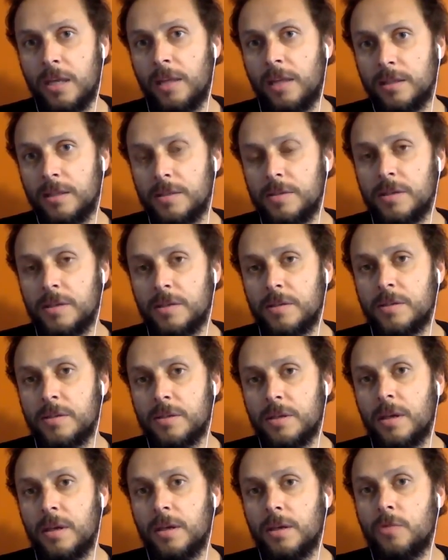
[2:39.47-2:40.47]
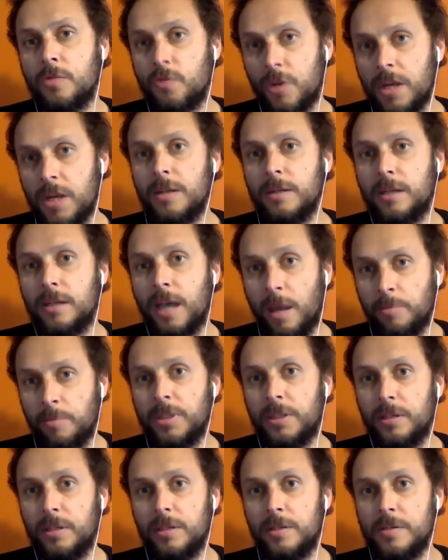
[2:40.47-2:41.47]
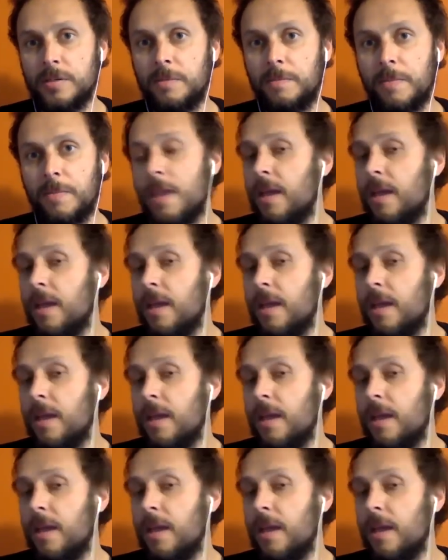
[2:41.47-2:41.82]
and this is green capitalism.